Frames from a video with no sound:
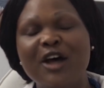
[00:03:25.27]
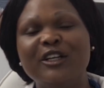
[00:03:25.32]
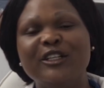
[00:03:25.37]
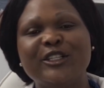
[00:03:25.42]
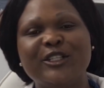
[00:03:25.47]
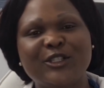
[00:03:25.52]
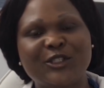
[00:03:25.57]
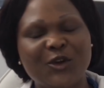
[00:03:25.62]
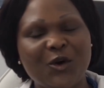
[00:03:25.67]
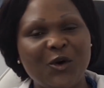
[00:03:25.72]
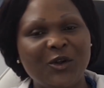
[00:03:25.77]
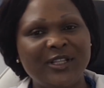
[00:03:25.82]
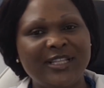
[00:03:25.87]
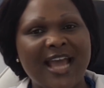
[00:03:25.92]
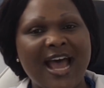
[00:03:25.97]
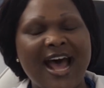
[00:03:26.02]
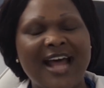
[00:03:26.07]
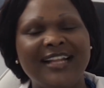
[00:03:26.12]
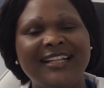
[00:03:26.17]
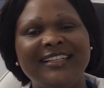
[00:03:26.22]
so
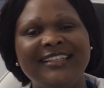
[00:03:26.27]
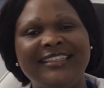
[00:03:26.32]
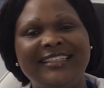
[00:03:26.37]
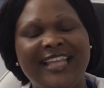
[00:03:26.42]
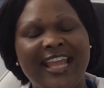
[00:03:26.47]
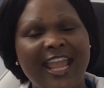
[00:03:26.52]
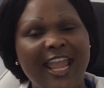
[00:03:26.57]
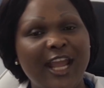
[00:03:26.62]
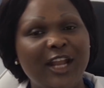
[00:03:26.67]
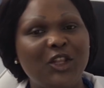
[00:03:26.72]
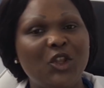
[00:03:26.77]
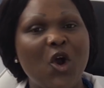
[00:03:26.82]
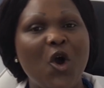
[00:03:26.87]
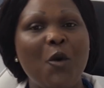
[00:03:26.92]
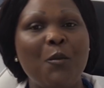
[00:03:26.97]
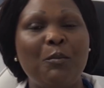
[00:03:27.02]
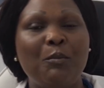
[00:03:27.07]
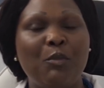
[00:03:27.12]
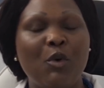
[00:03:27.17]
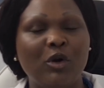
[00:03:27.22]
that they
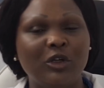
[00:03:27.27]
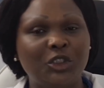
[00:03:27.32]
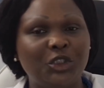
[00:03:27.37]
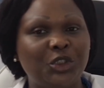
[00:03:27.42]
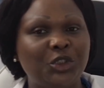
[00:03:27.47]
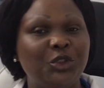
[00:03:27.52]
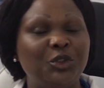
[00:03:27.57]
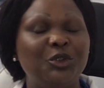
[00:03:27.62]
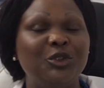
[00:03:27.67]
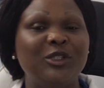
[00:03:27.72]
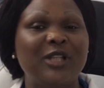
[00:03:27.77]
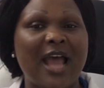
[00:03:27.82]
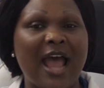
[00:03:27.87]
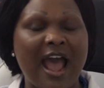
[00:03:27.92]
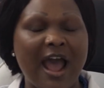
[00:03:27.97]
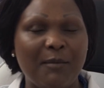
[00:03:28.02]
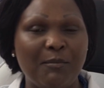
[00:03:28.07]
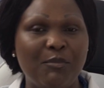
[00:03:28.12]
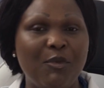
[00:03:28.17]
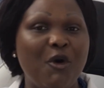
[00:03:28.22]
don't protrude
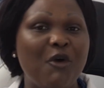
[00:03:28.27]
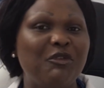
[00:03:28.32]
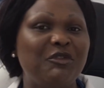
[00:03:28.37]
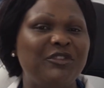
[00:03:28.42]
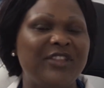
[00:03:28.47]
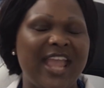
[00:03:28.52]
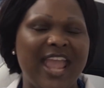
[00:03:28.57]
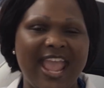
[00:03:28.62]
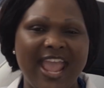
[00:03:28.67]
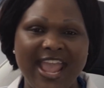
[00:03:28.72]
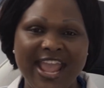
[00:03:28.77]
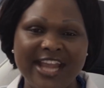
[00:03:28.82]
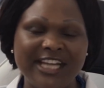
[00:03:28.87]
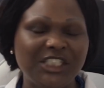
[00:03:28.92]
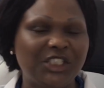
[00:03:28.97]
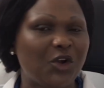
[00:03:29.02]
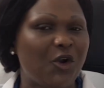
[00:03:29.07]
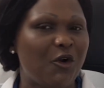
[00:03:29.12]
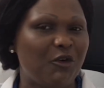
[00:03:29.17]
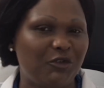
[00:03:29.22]
above the
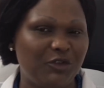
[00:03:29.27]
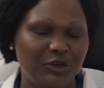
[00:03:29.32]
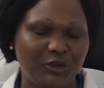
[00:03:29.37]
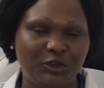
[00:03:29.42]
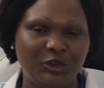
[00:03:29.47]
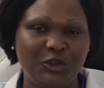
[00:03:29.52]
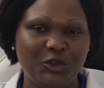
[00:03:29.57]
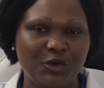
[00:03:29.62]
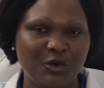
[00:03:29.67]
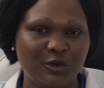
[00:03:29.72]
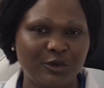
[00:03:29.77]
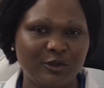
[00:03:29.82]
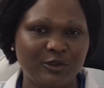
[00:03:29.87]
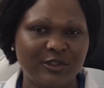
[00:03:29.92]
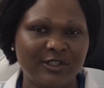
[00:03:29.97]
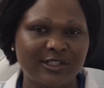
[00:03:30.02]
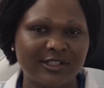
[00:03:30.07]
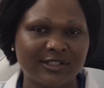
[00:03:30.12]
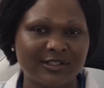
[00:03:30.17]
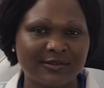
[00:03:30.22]
edge of your
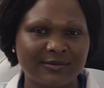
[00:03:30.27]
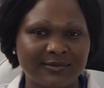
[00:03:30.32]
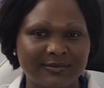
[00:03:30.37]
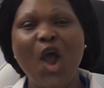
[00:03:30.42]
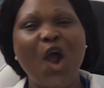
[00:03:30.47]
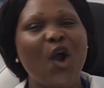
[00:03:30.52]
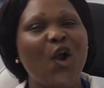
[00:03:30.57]
toes.